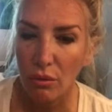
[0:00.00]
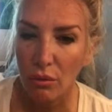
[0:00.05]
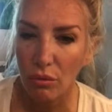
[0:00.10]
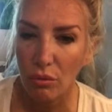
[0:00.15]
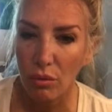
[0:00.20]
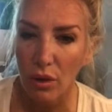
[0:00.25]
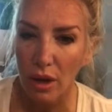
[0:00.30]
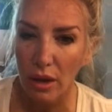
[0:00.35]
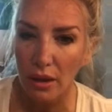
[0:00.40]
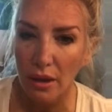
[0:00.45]

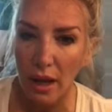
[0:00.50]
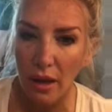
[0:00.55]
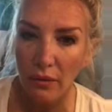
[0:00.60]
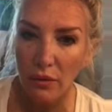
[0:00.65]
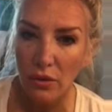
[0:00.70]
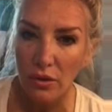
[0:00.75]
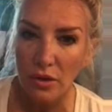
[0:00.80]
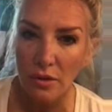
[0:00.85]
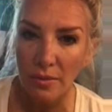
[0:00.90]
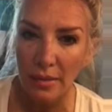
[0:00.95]
what
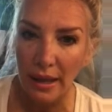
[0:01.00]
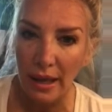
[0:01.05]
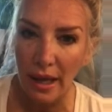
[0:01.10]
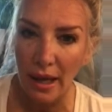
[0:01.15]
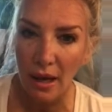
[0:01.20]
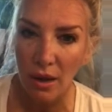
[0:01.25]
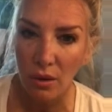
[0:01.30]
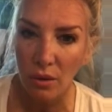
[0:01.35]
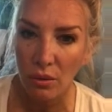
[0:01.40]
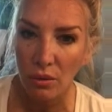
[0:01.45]
levels me
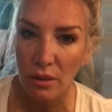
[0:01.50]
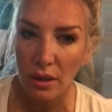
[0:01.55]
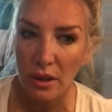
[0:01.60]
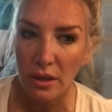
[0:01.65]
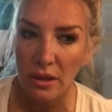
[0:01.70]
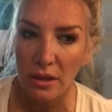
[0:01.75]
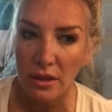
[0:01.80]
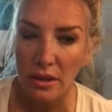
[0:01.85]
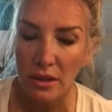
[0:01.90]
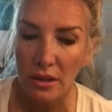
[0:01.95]
out
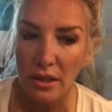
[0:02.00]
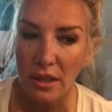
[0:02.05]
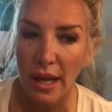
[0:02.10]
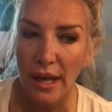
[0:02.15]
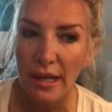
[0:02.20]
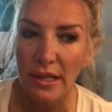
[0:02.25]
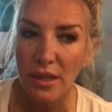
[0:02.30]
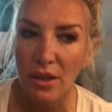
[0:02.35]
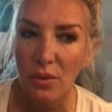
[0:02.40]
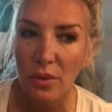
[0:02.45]
and
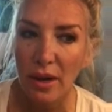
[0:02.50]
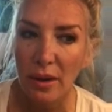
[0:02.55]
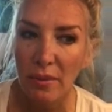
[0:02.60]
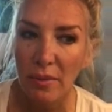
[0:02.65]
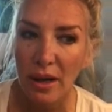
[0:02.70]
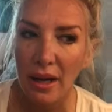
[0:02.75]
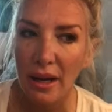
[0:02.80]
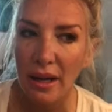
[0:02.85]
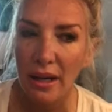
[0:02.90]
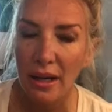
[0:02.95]
takes away
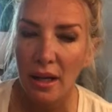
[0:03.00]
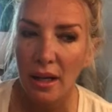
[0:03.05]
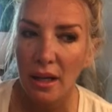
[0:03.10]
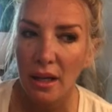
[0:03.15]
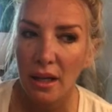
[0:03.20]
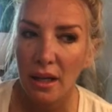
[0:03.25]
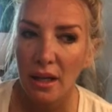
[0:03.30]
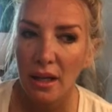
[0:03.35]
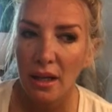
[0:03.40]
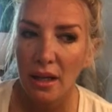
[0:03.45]
my
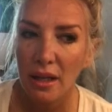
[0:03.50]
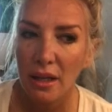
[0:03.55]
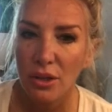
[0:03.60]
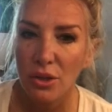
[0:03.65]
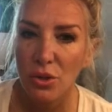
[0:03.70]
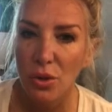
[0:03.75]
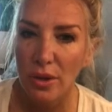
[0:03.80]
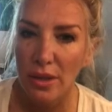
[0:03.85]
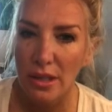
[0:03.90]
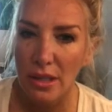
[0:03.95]

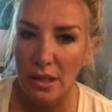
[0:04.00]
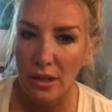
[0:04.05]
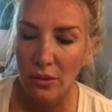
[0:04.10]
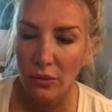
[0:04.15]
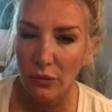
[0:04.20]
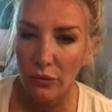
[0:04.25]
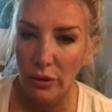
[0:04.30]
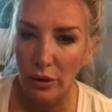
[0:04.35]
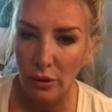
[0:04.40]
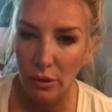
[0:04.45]
choice to
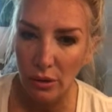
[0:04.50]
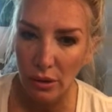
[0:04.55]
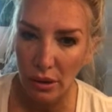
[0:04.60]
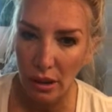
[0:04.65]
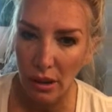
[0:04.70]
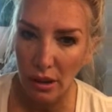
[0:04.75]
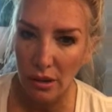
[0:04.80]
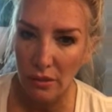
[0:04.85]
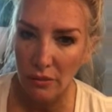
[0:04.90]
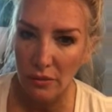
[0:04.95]
feel
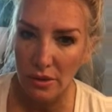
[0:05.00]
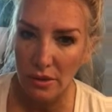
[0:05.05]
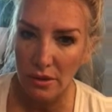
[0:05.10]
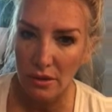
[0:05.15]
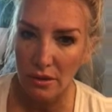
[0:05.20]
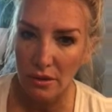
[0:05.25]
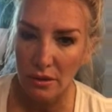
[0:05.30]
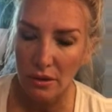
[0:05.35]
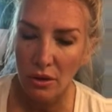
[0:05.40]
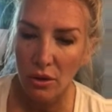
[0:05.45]
loved,
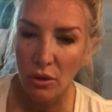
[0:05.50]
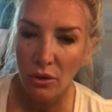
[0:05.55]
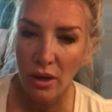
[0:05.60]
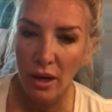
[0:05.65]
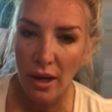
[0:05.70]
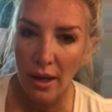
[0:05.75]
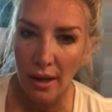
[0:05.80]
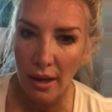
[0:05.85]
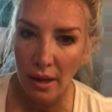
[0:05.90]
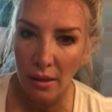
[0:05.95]
know
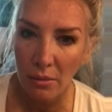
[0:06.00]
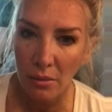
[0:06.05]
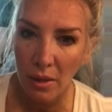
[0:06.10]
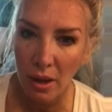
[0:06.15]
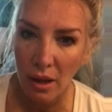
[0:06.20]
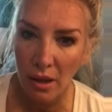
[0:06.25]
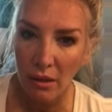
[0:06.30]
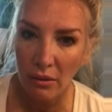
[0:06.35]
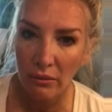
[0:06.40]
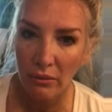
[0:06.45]
that I am
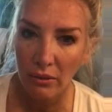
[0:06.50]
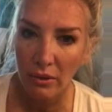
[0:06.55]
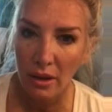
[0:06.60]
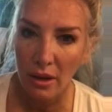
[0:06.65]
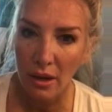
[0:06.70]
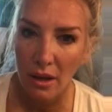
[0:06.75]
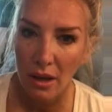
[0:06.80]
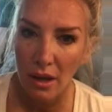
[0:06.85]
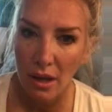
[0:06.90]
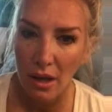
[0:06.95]
loved,
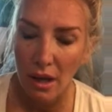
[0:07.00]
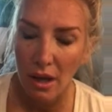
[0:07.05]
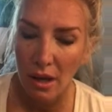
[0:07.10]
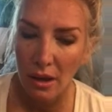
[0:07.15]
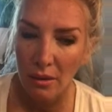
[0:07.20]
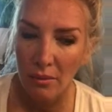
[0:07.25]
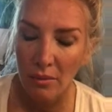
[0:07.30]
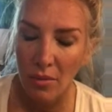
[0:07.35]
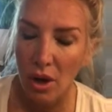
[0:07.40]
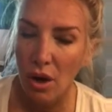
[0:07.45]

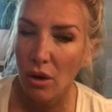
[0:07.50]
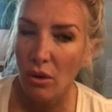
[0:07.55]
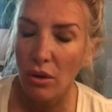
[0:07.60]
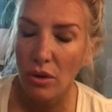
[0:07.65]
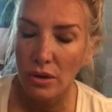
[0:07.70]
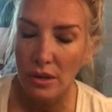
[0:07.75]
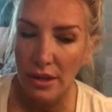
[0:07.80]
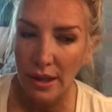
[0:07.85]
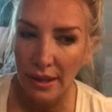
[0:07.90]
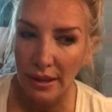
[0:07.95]
all
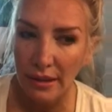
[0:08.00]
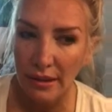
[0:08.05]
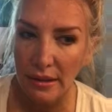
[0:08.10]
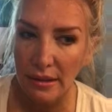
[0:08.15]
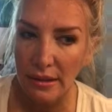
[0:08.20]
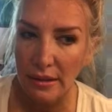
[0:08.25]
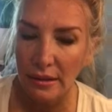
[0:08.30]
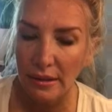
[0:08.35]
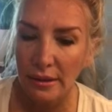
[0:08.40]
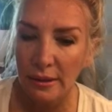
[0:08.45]
those
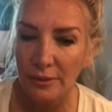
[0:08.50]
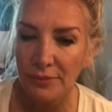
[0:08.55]
things.